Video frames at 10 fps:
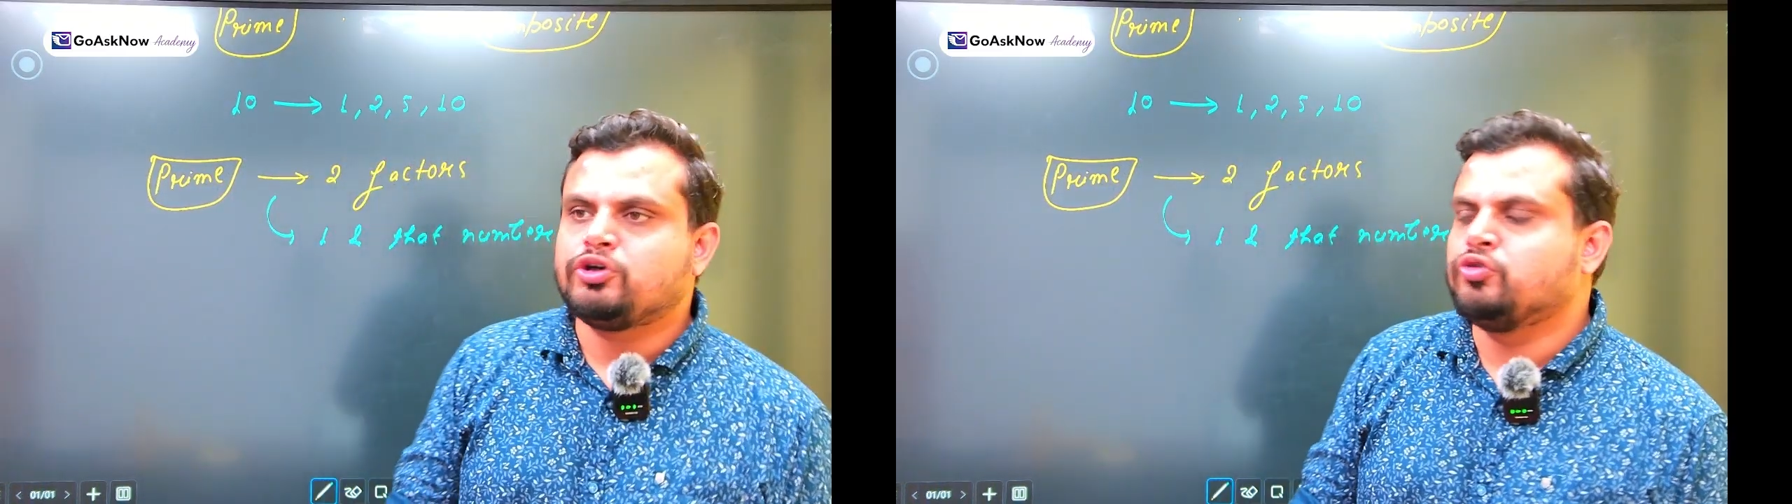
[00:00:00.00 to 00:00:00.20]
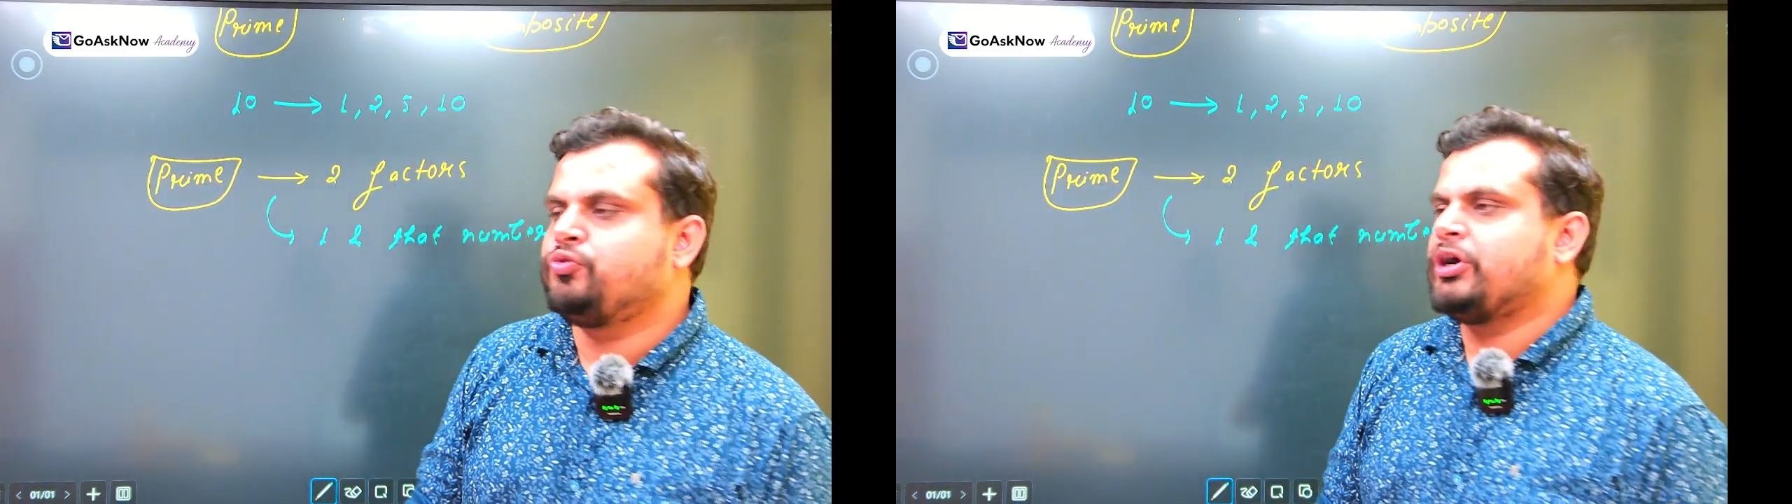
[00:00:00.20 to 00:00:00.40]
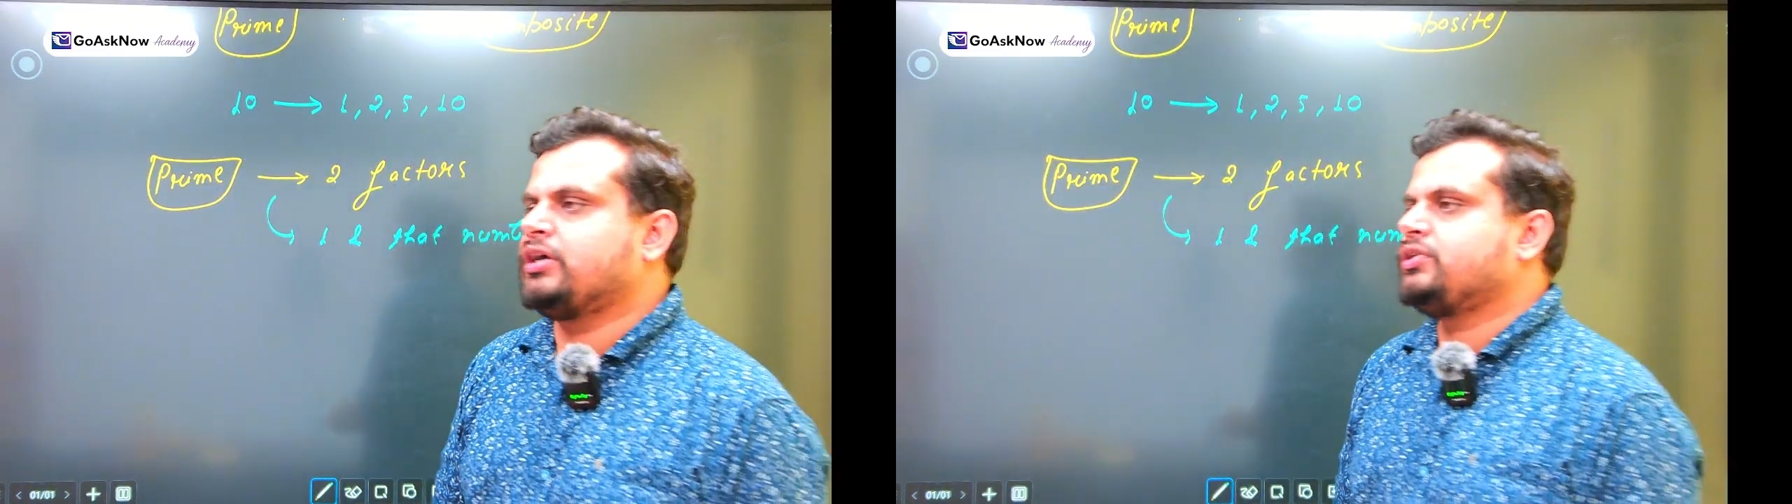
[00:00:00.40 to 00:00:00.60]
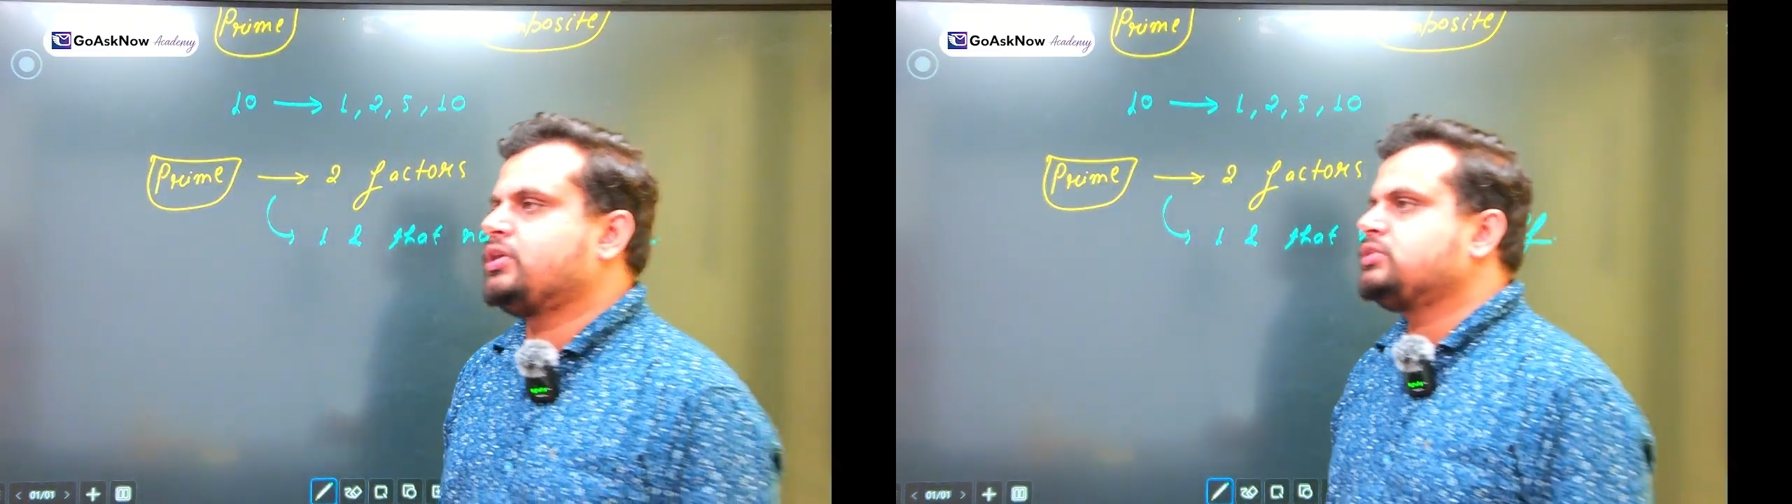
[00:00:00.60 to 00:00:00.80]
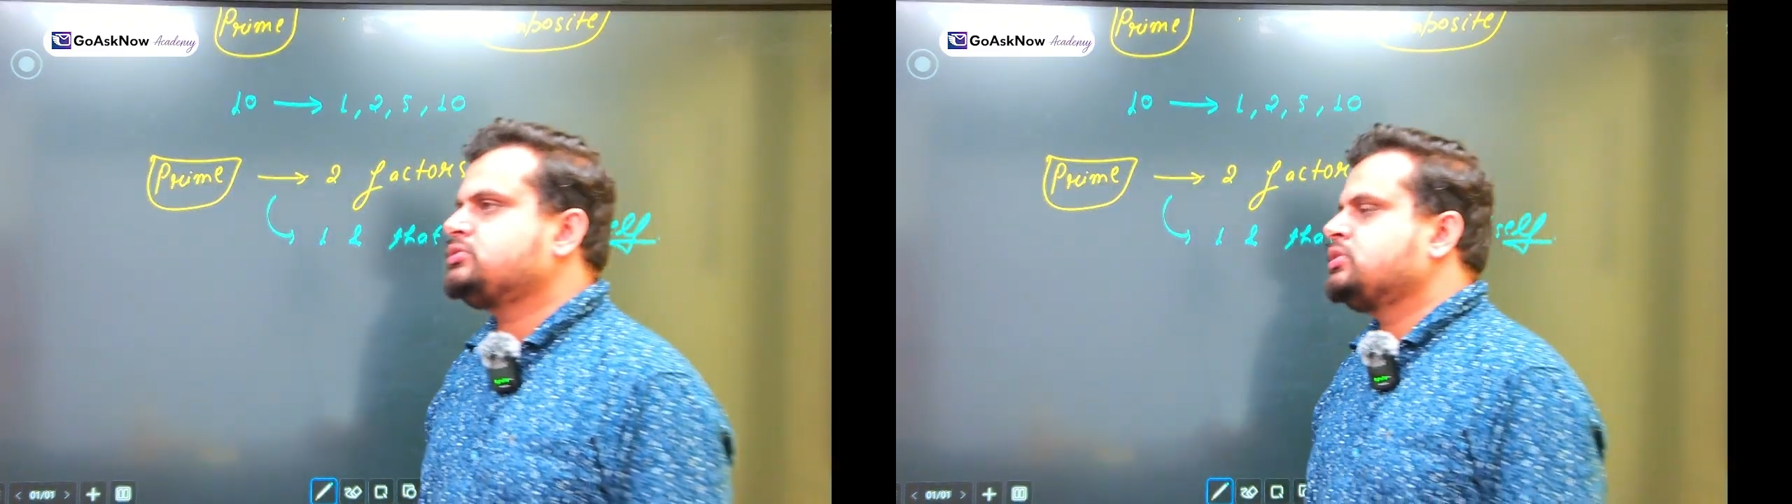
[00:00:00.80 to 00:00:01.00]
two
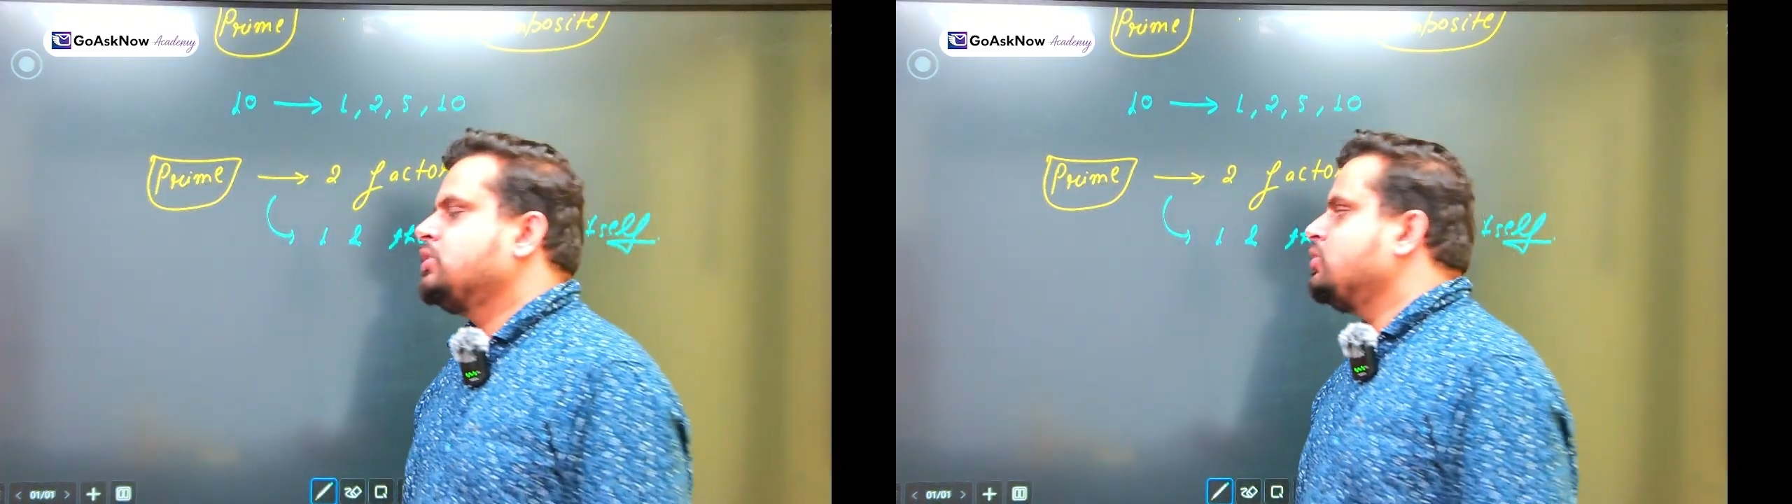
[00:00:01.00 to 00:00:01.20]
factors,